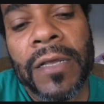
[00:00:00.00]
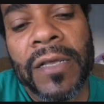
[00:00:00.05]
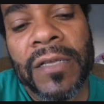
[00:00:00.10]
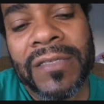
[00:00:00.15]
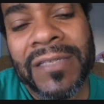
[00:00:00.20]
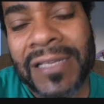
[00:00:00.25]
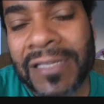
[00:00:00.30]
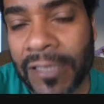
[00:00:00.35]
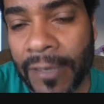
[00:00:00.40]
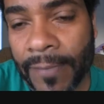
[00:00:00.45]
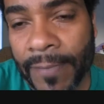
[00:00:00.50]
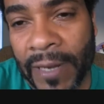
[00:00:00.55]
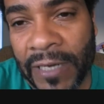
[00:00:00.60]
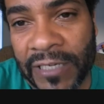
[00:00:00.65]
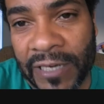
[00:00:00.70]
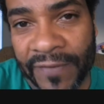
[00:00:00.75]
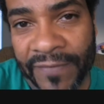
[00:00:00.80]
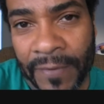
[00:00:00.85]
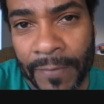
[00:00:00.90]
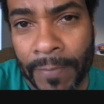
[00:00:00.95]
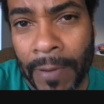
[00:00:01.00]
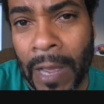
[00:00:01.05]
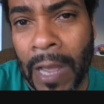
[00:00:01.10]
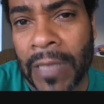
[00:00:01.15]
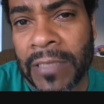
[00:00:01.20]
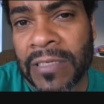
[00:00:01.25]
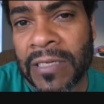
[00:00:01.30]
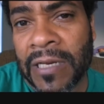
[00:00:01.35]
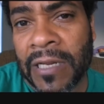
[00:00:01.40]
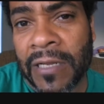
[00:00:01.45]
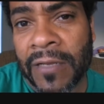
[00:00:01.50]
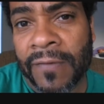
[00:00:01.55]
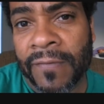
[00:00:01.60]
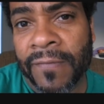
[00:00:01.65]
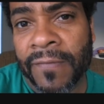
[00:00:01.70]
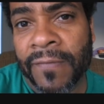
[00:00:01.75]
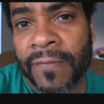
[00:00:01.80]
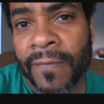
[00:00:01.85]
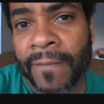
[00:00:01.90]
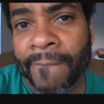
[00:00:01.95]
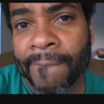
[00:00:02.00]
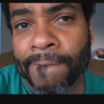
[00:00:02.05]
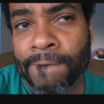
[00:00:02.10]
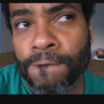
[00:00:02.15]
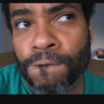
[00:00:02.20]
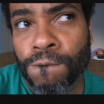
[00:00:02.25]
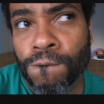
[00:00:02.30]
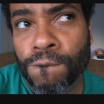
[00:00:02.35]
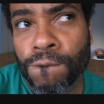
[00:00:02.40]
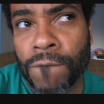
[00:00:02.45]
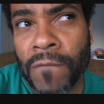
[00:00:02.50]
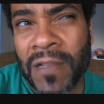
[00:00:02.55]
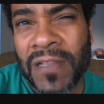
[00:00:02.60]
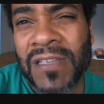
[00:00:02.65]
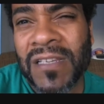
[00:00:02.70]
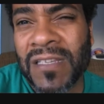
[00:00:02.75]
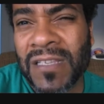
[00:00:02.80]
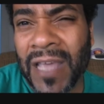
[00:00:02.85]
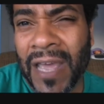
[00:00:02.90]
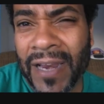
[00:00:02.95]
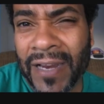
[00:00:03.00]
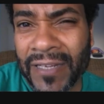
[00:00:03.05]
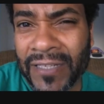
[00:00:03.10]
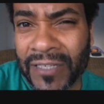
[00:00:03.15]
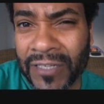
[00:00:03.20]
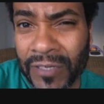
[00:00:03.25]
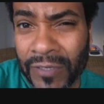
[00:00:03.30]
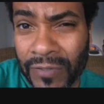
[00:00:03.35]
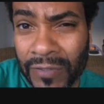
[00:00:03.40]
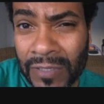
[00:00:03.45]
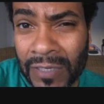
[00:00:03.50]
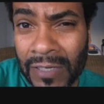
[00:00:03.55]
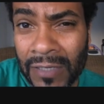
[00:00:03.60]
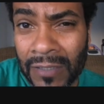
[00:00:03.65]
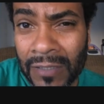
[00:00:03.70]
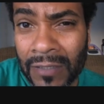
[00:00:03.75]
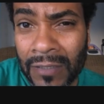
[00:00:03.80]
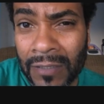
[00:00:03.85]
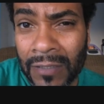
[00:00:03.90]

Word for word: since I'm HIV positive, does that excuse it?